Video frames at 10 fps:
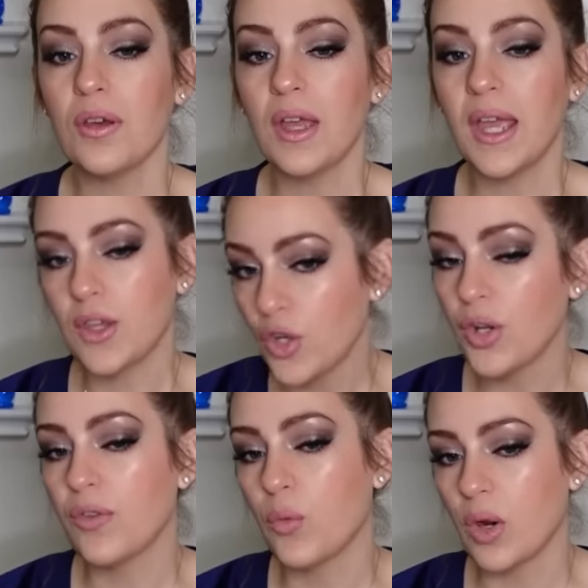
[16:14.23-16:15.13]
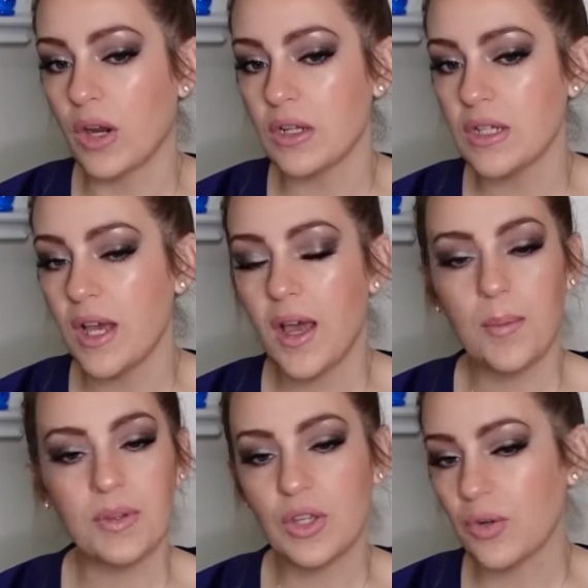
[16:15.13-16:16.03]
It could have worked,
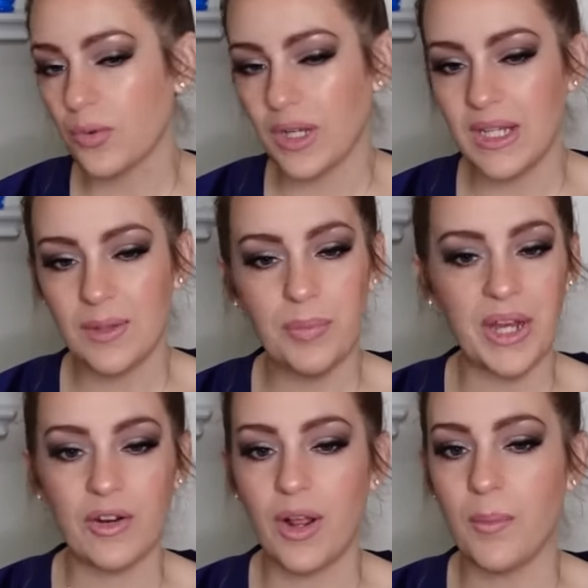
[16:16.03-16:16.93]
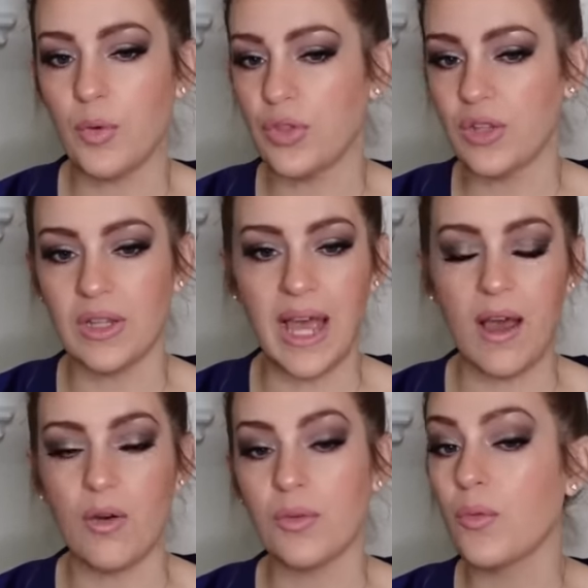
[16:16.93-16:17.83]
but the green paired up with the
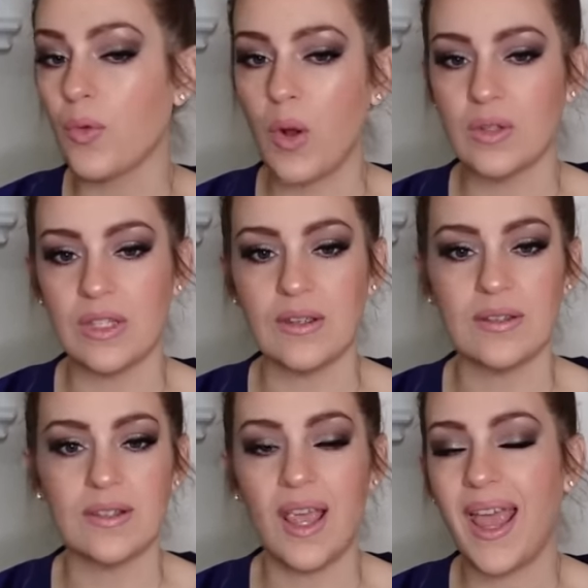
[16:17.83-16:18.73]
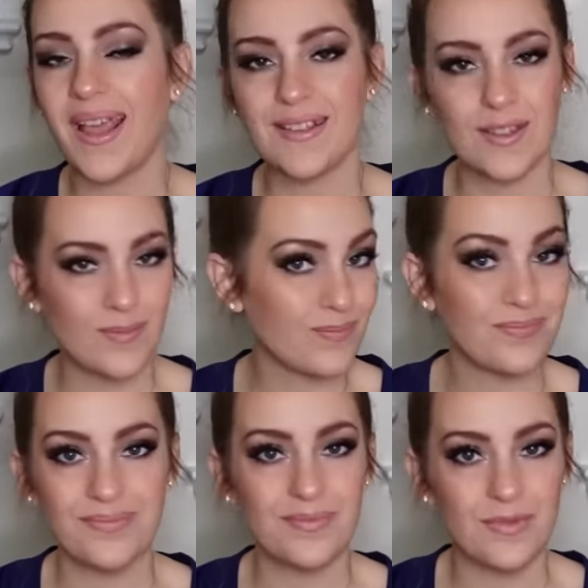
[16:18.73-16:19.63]
loud roses is
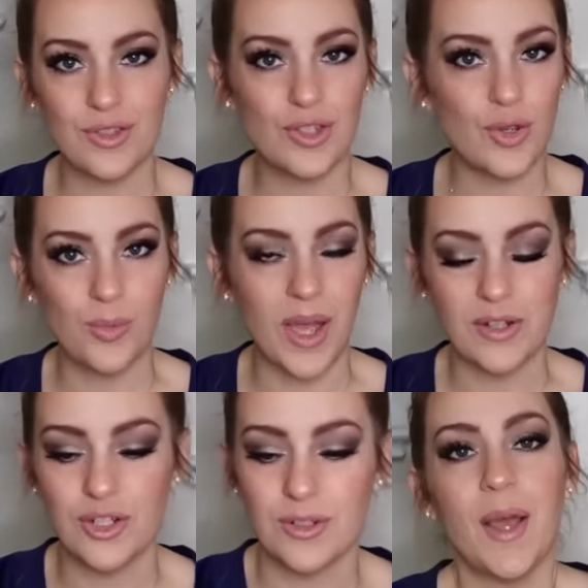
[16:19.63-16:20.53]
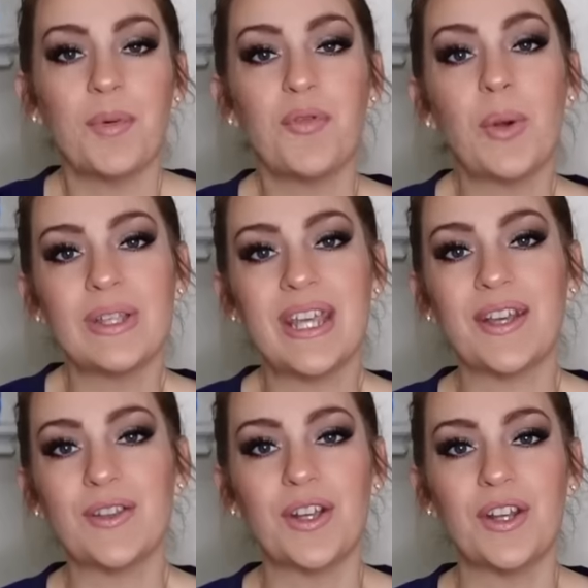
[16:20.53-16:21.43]
too much. before we take
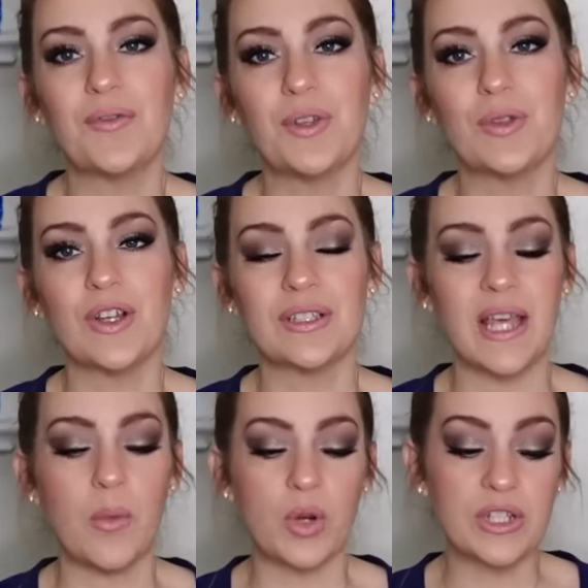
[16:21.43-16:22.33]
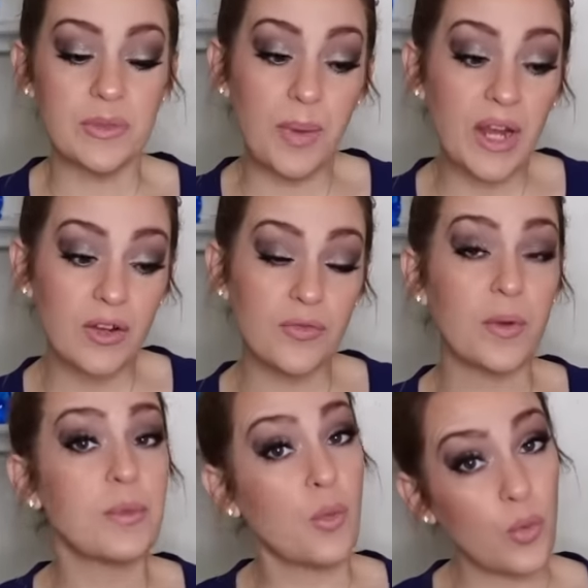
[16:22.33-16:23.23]
a look at a few looks that were spared
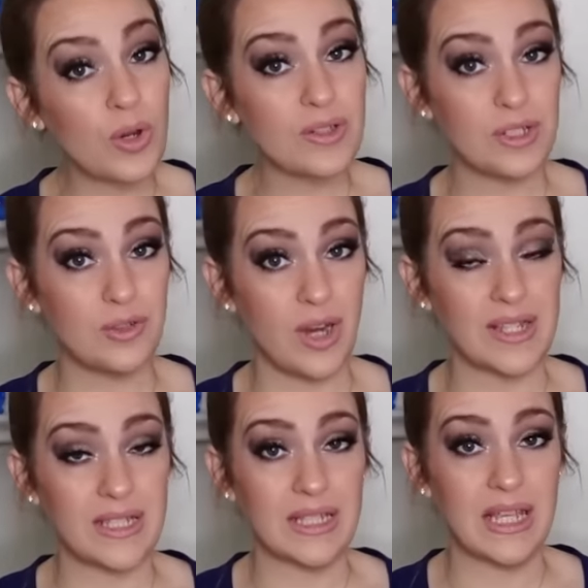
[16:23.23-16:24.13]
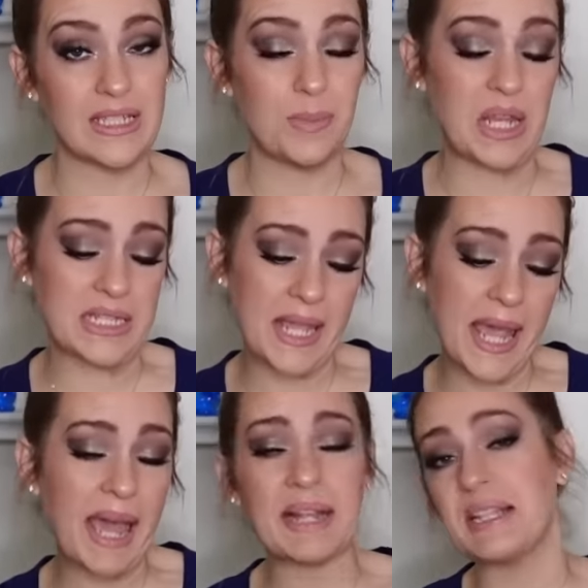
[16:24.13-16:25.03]
from the worst dressed list because they
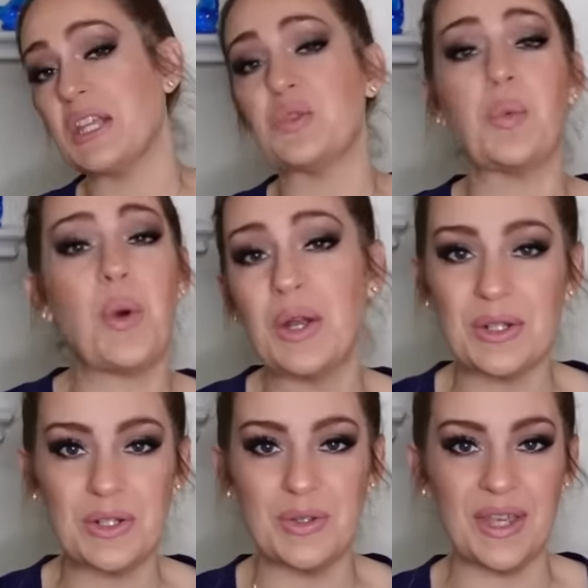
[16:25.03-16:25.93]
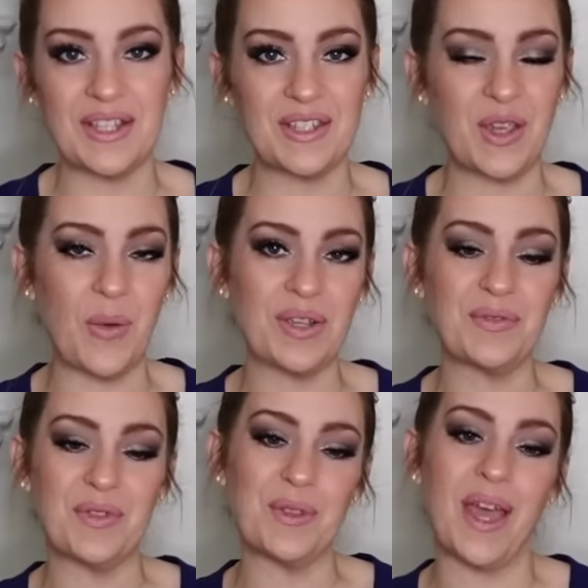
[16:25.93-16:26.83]
had at least one or two things going
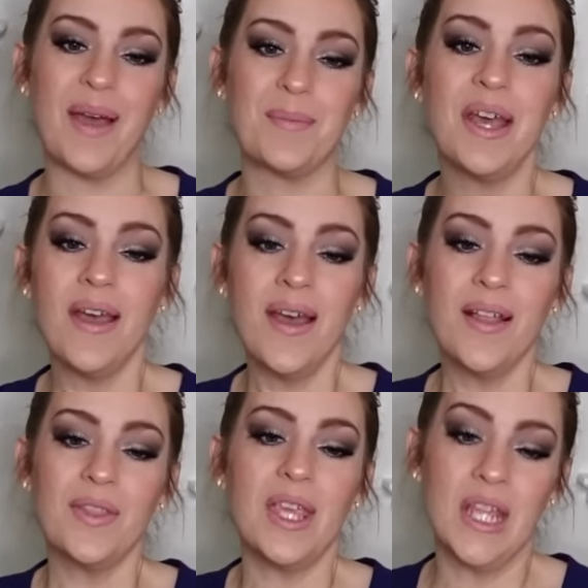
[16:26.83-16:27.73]
for them, the